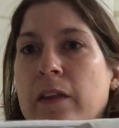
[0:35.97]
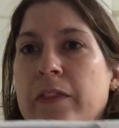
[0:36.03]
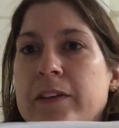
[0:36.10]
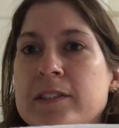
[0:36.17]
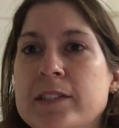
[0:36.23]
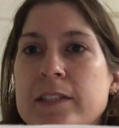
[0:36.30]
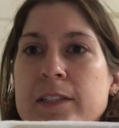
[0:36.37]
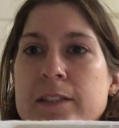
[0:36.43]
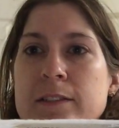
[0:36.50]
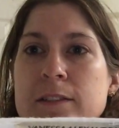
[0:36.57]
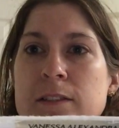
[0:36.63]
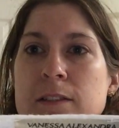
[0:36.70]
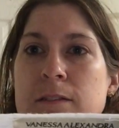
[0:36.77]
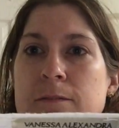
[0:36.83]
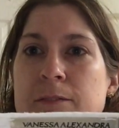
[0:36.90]
This
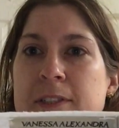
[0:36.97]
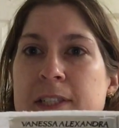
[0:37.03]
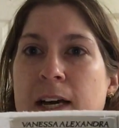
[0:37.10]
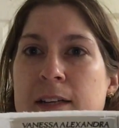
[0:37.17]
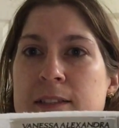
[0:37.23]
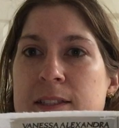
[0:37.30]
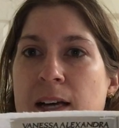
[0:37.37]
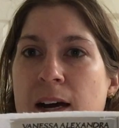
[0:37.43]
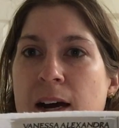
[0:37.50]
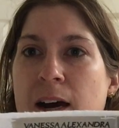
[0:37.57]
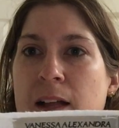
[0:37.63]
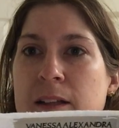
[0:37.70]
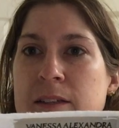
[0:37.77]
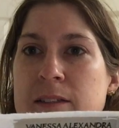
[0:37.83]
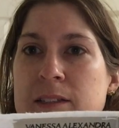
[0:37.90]
is Vanessa
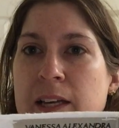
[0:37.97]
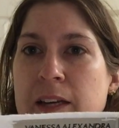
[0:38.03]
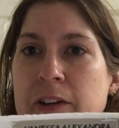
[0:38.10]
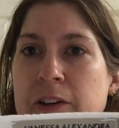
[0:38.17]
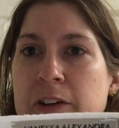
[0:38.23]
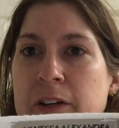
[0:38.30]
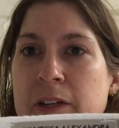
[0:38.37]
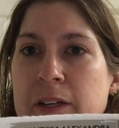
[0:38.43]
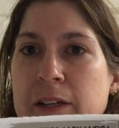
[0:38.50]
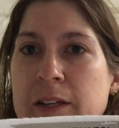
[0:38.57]
Alexander,